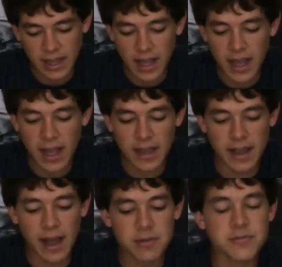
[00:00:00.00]
I
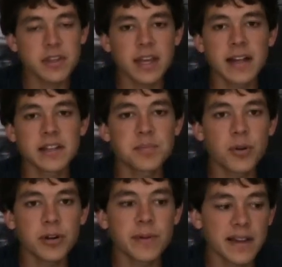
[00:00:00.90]
was really kind of
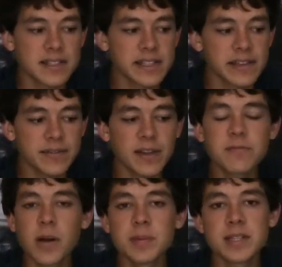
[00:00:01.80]
disappointed with how Saif left
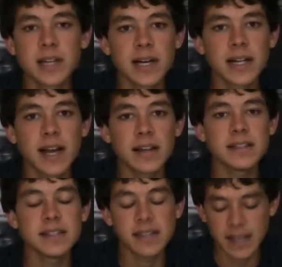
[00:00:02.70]
Robinson on an
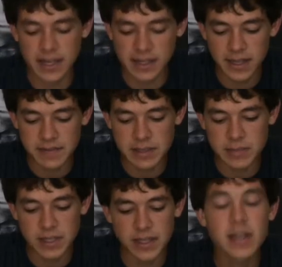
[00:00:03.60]
island and left him
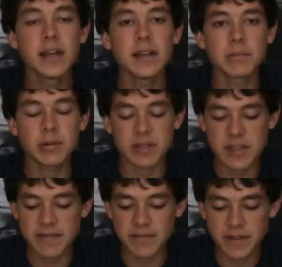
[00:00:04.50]

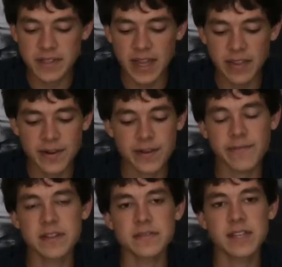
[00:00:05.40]
for dead there on the
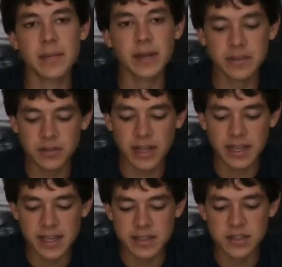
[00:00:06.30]
defensive side. But I do like
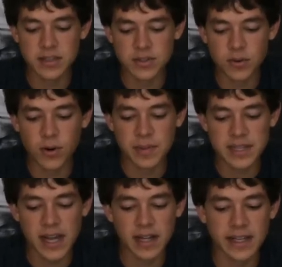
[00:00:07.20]
his scoring
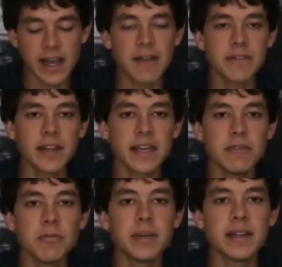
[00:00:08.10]
mentality. I feel like he
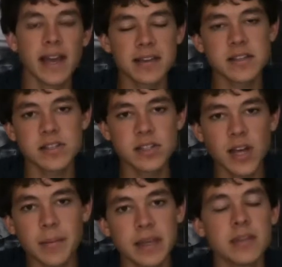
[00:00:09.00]
will be an excellent
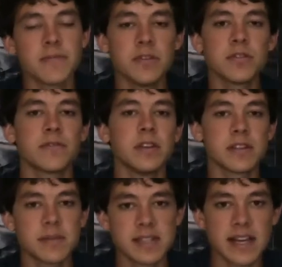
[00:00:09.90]
sub in the future for the
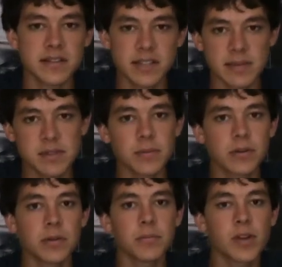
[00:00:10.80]
U.S. men's national team. Someone
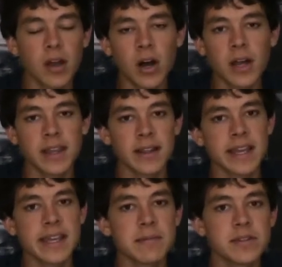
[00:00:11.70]
who can bring on in a
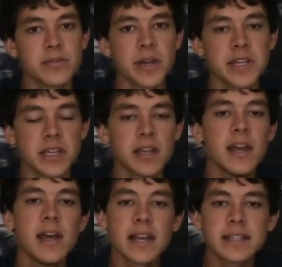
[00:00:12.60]
late game situation,
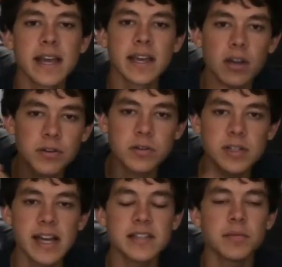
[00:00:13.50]
say, go
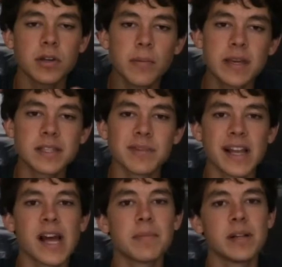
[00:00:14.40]
create something, go make something
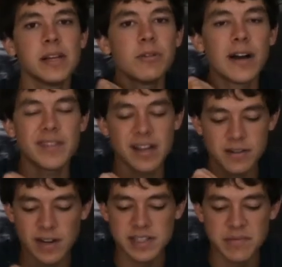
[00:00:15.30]
happen. He will have that
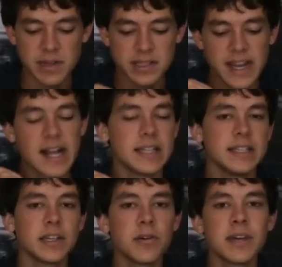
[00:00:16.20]
aggressive mentality
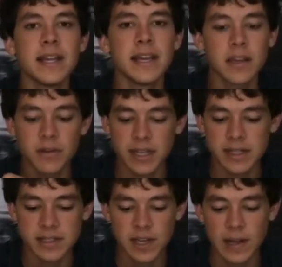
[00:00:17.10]
to go get
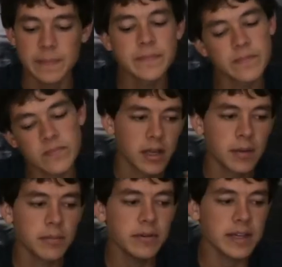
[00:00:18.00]
it done.
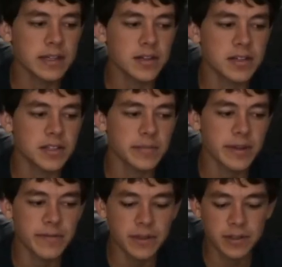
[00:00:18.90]
Moving into our center
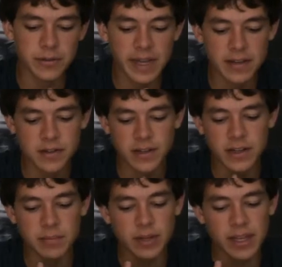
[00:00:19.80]
midfielder, we had
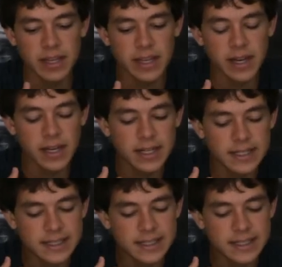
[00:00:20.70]
Green playing there.